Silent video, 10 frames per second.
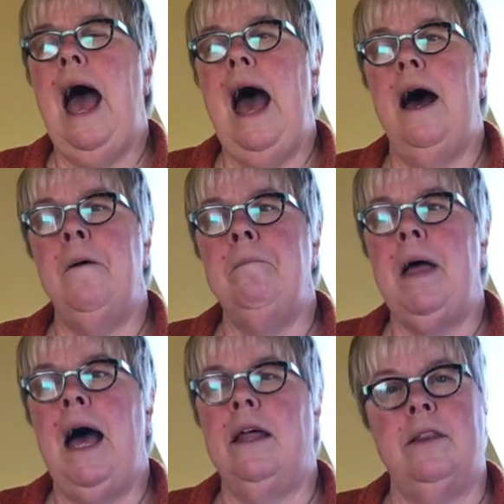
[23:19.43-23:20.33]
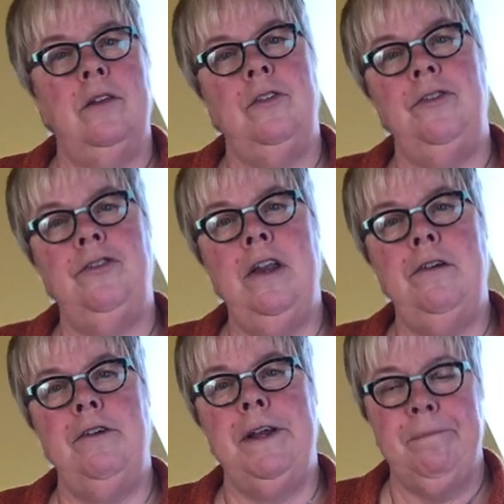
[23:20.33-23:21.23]
at the
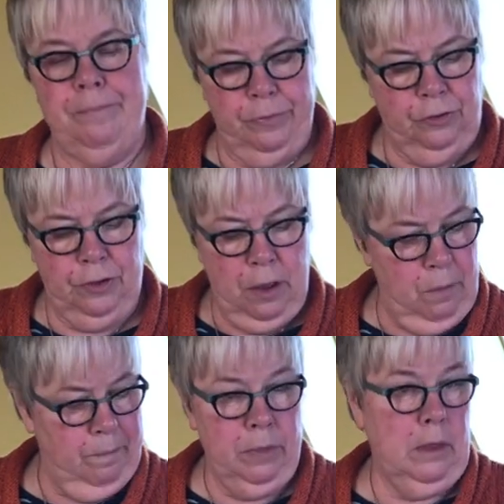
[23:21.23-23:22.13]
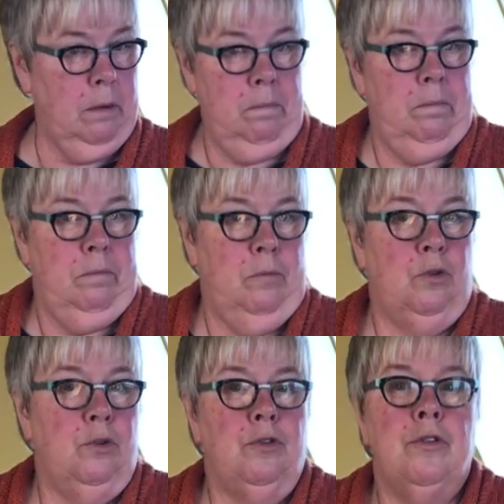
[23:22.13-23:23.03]
distillery. So
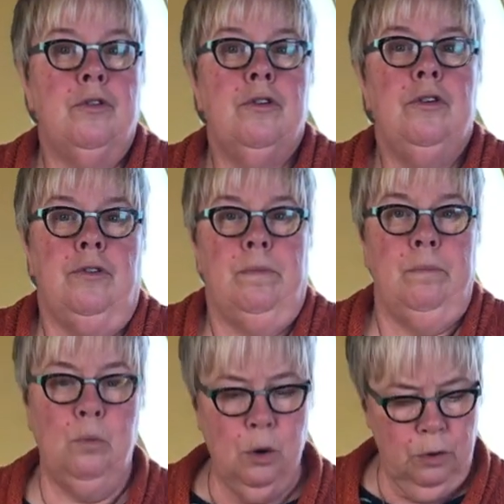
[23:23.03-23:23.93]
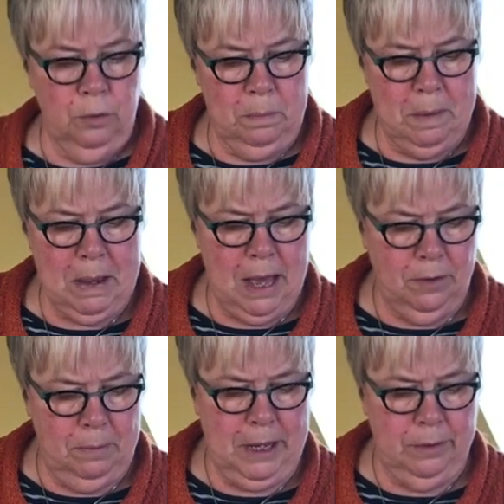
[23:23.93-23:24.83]
good, good, good. What could be bad
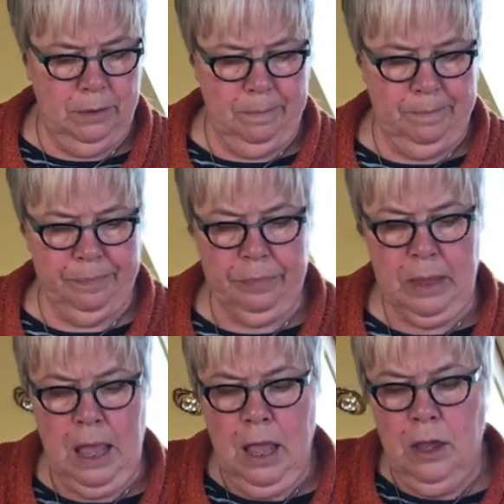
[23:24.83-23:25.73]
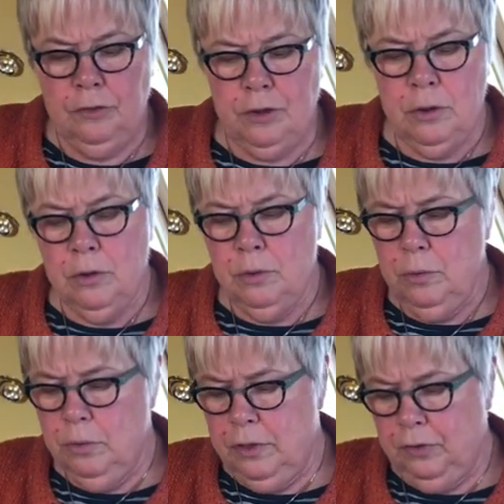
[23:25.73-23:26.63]
about them? So
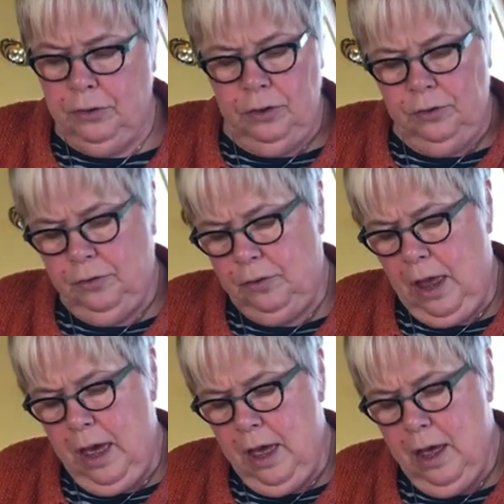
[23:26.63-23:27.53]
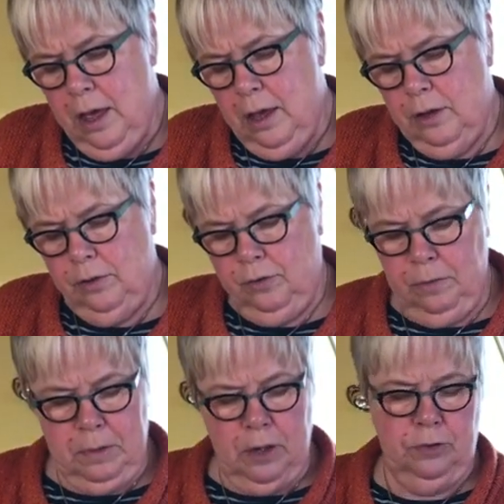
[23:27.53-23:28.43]
this is
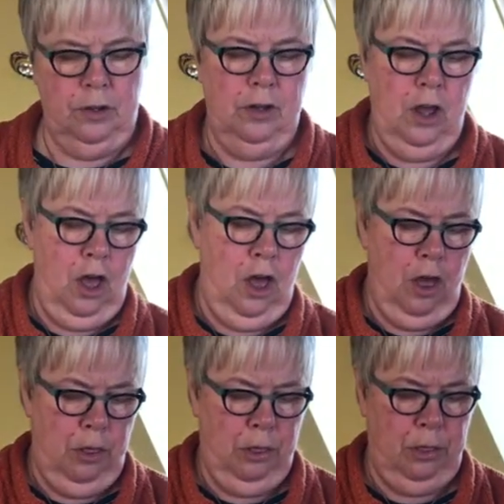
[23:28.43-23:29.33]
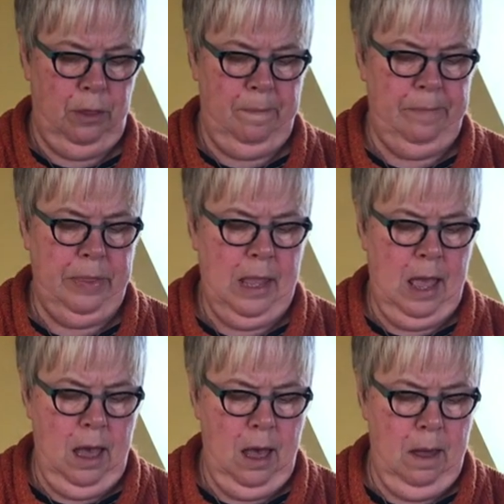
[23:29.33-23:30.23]
Tomartin Earth,
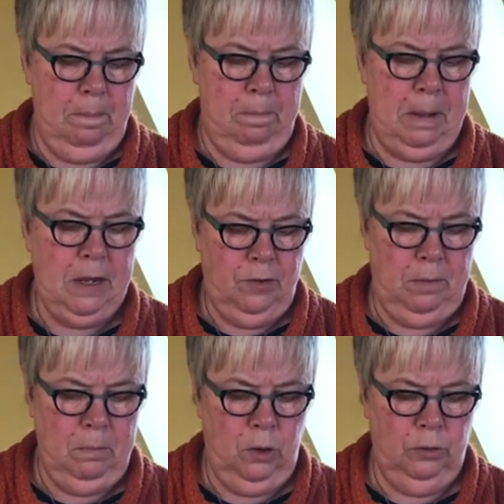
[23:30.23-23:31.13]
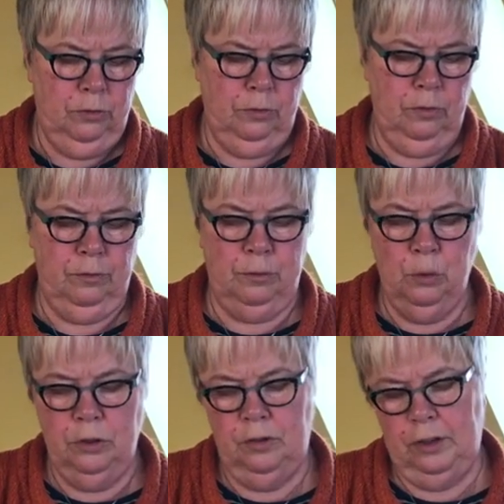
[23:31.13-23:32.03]
peated malt,
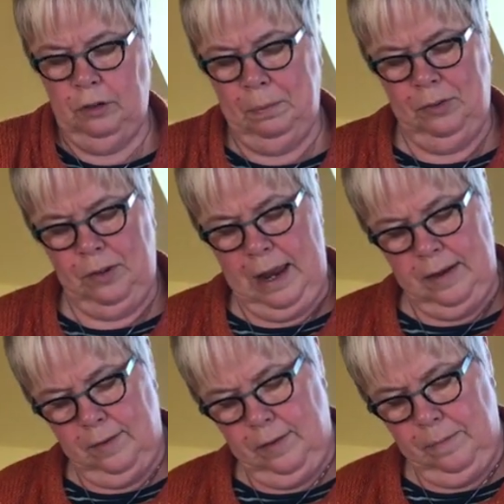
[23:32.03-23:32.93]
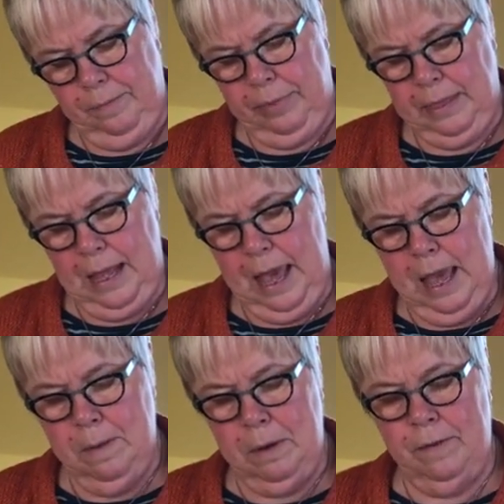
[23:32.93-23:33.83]
46%
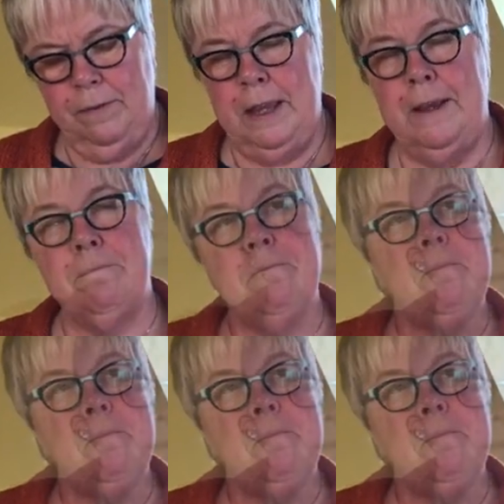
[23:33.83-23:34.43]
ABV.